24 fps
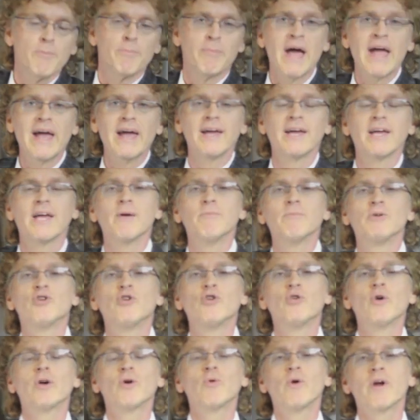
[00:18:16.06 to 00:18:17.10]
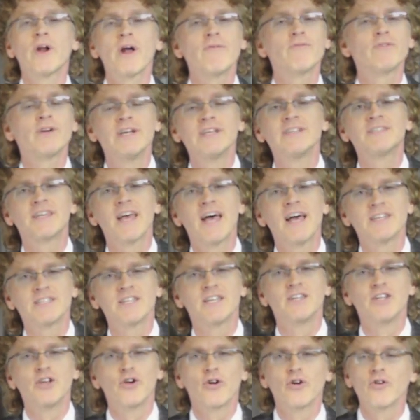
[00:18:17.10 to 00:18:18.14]
obeying him and doing whatever he says
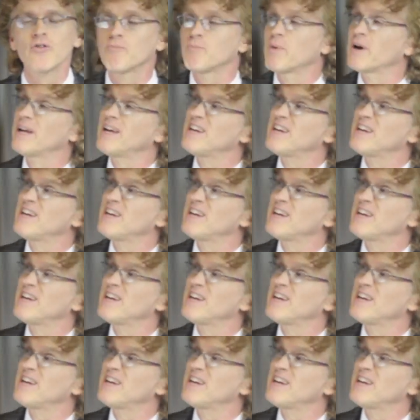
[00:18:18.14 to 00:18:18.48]
in the earth, but